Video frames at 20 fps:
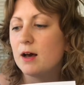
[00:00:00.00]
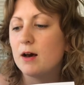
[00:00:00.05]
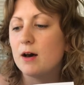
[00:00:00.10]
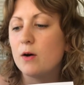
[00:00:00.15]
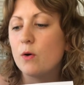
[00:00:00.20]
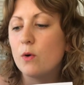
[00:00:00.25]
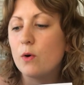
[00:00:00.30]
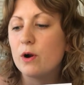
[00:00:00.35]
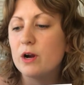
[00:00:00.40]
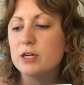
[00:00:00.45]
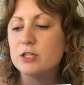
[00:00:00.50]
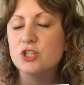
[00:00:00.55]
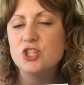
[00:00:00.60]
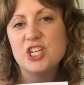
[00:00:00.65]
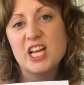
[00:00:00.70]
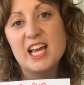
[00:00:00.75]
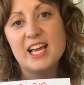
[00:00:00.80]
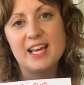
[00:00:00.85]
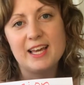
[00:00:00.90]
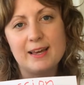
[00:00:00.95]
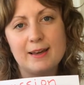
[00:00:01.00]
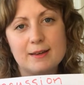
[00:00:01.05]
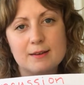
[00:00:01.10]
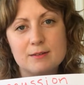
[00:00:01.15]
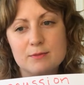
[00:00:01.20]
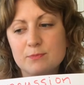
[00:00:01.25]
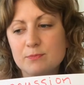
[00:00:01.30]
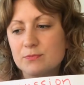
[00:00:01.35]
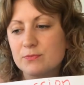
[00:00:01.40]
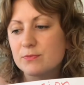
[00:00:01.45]
or shaking
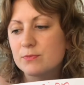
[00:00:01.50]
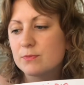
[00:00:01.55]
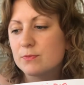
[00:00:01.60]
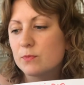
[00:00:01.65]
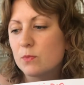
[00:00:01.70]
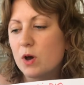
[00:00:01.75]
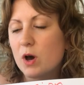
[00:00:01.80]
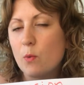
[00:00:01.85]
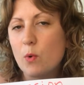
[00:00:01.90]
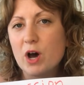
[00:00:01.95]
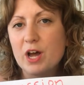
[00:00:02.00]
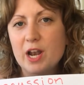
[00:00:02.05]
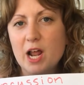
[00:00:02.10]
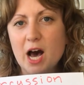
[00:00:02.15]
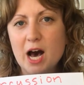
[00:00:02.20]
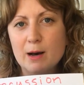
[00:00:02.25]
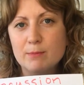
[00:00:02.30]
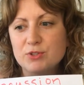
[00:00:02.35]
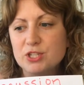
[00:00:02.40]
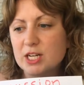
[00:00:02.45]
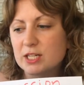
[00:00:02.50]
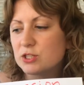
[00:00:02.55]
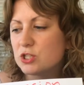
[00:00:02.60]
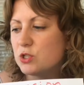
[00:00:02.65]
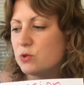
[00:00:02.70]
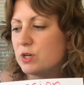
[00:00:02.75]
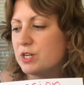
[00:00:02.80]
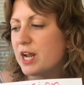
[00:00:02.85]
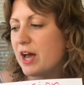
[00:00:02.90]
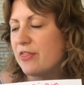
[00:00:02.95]
one object
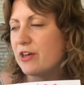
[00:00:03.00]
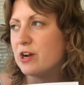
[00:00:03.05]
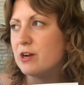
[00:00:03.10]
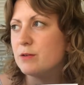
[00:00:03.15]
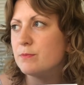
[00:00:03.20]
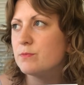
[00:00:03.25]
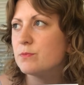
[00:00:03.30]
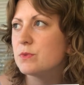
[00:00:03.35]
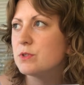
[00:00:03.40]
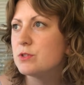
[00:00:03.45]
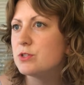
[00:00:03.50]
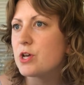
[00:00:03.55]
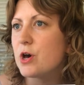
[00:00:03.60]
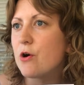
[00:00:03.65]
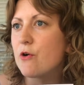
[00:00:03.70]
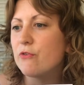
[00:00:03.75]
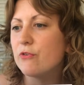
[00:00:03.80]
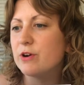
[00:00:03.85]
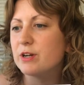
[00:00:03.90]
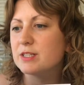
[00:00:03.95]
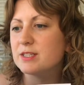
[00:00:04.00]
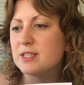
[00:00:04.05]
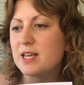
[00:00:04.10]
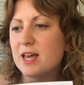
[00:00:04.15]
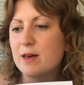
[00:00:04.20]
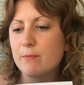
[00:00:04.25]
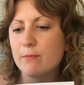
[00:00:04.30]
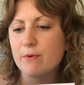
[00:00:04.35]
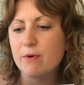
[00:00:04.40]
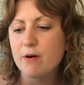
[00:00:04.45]
to another. So for
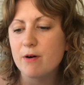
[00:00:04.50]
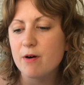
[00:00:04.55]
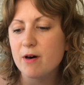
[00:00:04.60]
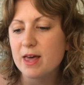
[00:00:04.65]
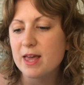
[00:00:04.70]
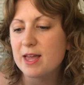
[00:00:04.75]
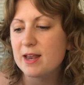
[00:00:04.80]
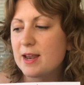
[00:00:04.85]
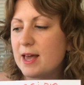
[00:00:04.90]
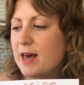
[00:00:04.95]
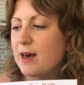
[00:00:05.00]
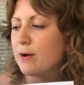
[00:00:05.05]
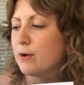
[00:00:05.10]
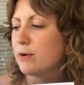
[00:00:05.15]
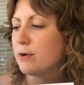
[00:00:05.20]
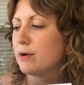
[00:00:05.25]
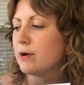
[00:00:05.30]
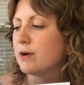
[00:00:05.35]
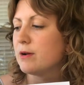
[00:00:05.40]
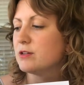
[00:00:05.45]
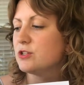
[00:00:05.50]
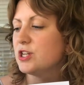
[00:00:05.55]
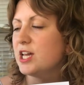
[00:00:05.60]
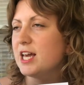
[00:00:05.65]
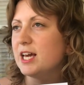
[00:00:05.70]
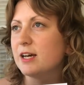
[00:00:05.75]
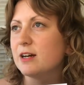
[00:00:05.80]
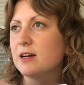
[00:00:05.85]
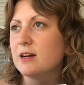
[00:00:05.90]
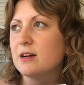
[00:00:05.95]
example, in our
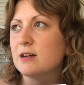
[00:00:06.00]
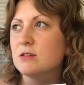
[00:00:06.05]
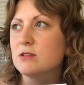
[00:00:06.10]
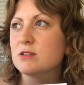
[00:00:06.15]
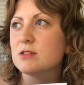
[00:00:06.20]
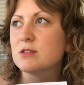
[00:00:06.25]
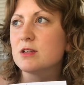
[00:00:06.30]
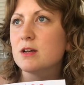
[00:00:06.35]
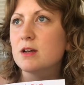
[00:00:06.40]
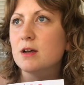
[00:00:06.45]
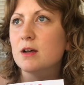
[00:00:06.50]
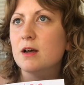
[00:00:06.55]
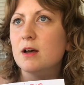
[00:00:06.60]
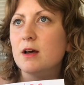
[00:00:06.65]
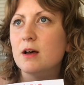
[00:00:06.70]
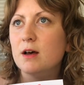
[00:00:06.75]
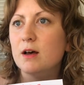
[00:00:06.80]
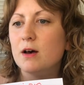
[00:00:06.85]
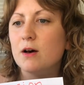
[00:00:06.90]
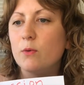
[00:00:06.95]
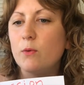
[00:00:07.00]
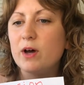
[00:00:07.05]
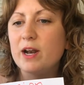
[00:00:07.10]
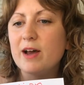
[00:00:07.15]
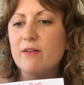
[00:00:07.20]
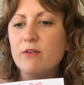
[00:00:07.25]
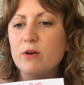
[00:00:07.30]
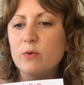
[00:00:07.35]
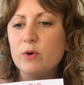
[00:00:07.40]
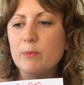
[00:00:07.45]
shakers,
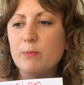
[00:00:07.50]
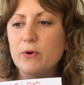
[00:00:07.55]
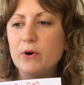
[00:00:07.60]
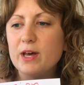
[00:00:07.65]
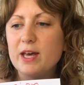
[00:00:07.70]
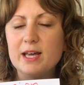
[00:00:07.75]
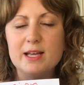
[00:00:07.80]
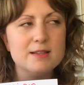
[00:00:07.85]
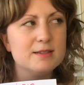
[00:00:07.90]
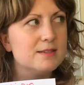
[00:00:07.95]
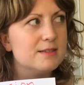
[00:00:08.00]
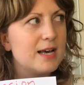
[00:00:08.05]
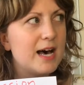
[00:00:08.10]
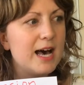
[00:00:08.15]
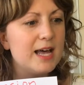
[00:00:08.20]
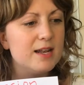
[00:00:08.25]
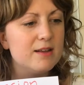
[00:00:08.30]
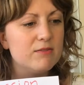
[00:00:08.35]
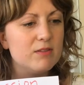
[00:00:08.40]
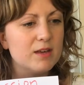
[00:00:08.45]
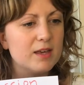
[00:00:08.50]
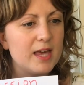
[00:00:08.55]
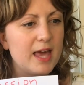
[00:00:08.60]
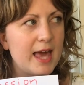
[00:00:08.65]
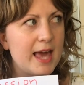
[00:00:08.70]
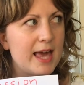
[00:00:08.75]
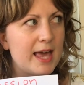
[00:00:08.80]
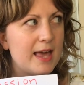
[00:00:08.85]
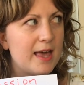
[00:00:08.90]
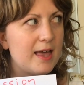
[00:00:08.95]
whatever we put inside of the
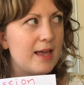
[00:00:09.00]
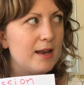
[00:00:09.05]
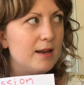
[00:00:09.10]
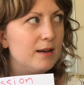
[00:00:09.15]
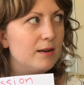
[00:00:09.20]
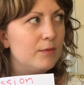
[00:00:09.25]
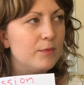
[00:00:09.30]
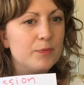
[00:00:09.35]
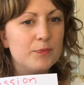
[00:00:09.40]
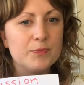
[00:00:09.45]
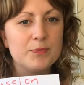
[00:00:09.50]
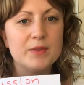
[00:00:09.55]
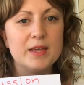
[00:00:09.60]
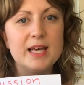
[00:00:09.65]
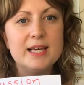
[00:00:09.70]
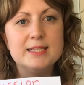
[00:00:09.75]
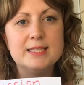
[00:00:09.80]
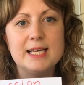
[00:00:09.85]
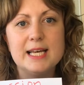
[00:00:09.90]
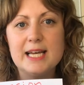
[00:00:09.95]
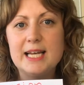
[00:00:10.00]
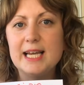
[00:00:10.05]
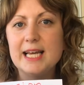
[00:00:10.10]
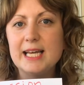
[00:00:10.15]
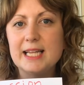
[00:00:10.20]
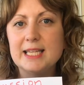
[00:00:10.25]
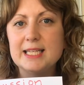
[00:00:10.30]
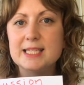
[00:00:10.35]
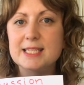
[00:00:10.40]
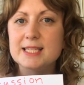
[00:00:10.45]
can is hitting
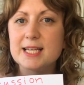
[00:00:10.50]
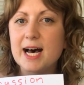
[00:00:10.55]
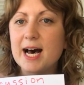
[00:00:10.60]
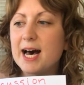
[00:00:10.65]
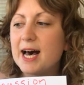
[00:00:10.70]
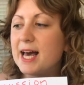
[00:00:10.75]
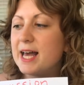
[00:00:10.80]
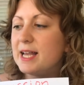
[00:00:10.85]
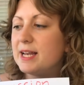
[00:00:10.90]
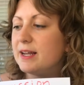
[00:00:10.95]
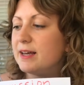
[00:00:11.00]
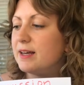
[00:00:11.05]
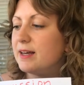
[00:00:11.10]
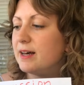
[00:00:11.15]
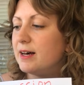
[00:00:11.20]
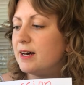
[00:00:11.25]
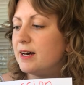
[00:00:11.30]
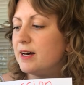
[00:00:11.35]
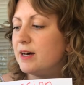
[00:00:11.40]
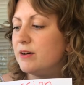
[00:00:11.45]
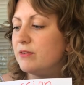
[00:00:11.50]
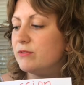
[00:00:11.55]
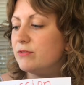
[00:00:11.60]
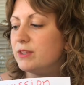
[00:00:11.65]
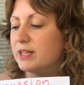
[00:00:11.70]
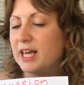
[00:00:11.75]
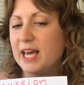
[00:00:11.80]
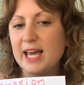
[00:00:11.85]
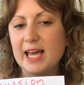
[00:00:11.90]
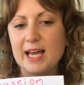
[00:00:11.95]
the side of
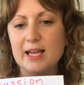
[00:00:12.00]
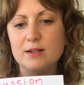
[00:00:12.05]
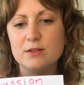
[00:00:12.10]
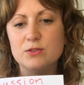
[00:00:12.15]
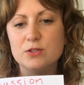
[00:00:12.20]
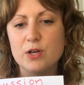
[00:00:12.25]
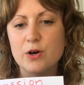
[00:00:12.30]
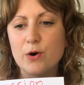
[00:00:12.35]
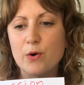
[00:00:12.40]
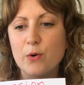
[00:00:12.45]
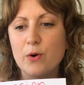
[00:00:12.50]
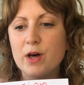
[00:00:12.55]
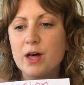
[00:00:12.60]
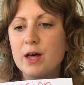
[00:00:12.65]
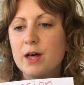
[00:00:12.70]
the can. So